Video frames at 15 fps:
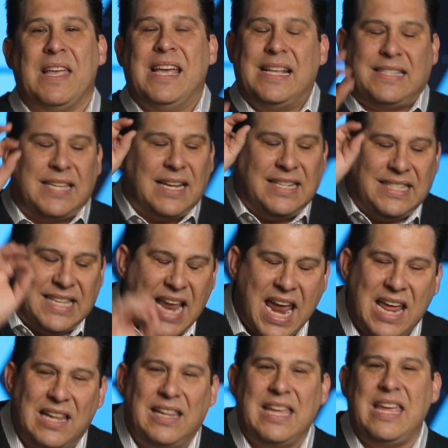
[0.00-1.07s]
It's a
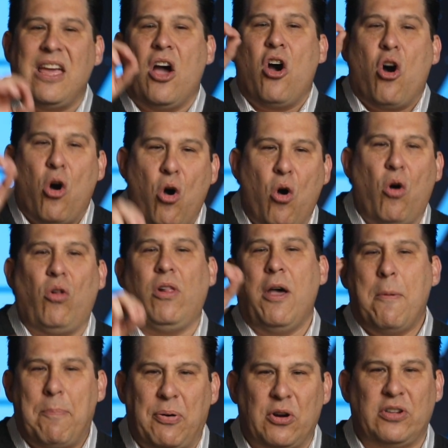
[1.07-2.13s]
daily, whole
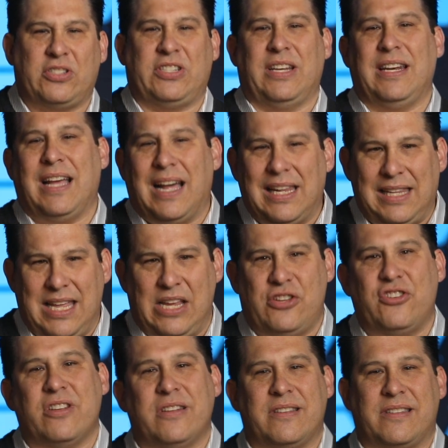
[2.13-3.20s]
person
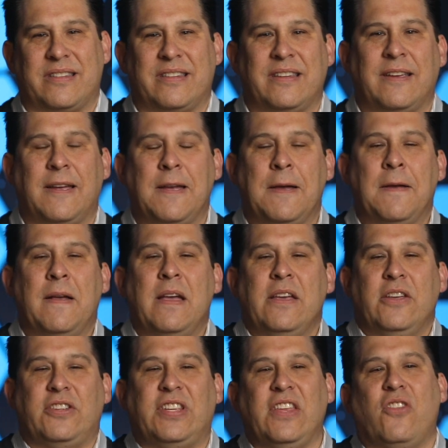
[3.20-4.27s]
allegiance.
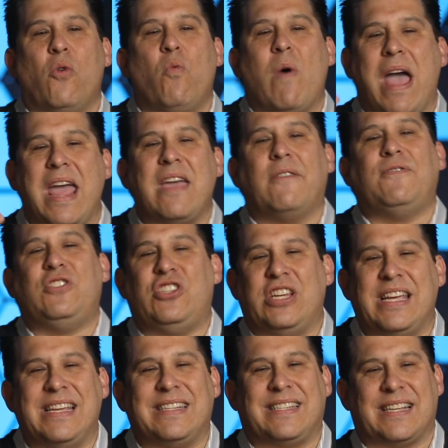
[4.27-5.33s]
You see, the way of
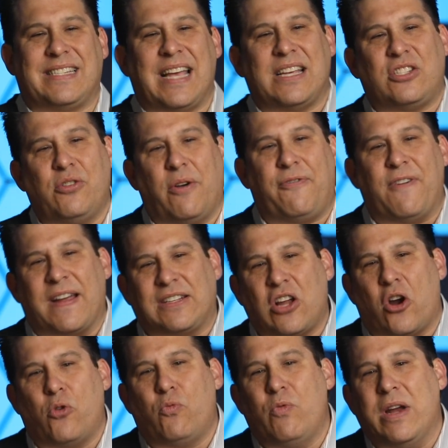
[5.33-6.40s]
Jesus has to affect
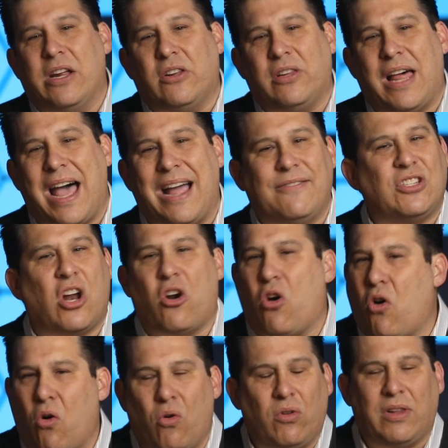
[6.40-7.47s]
our real lives, our
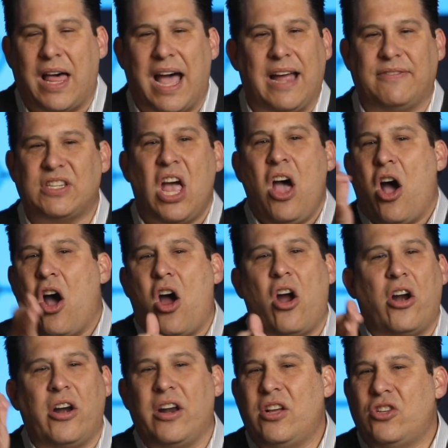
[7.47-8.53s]
whole lives
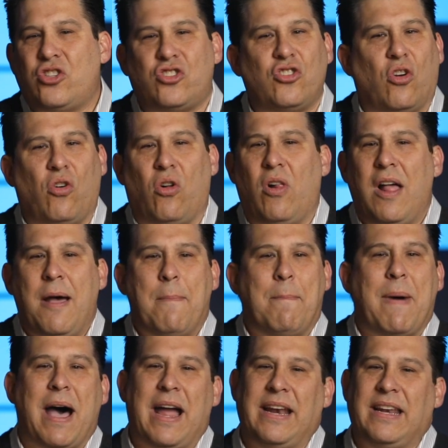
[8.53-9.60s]
heart, soul,
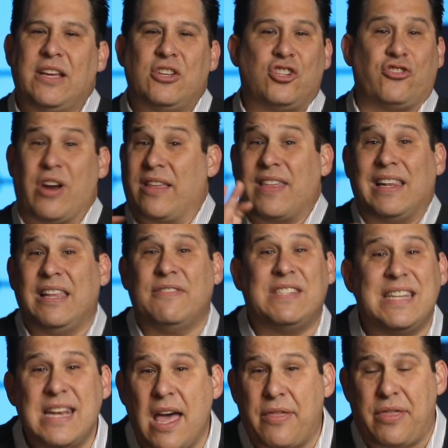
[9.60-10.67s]
mind, strength. It leaves
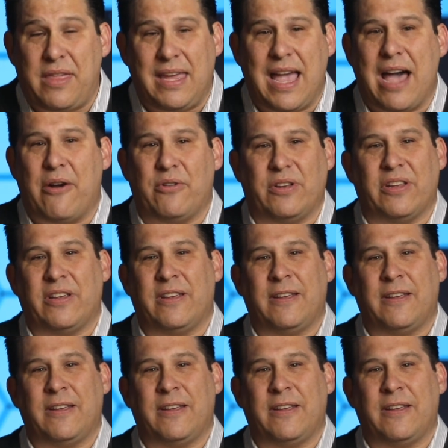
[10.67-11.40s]
nothing out.